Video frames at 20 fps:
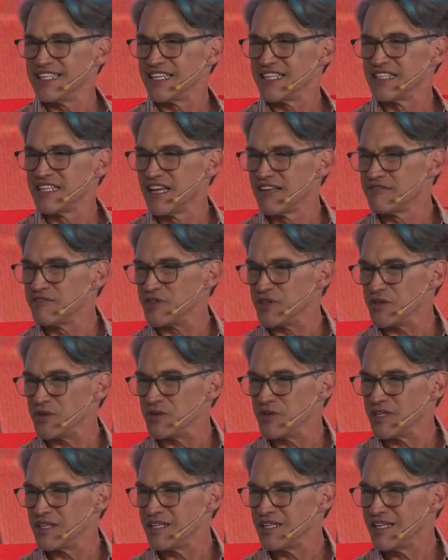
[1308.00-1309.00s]
I love
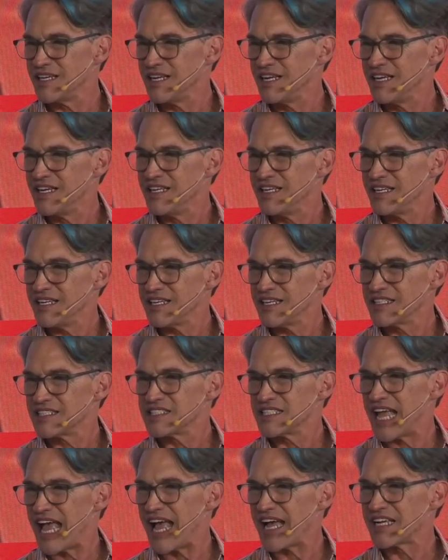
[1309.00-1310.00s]
you
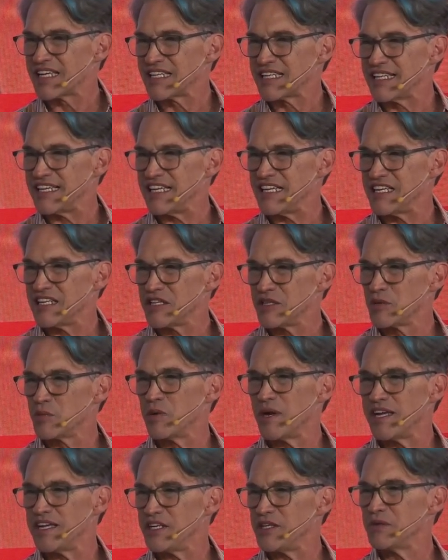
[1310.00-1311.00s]
exactly the
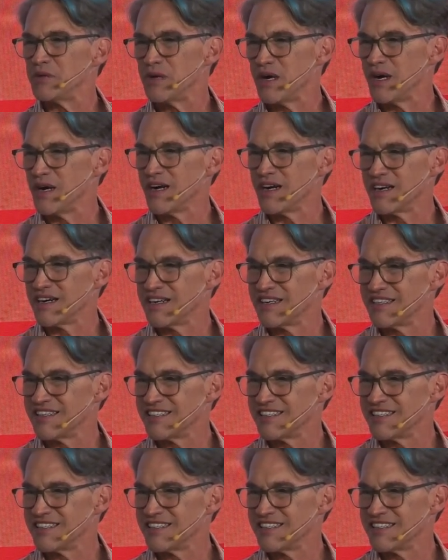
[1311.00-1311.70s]
way you are?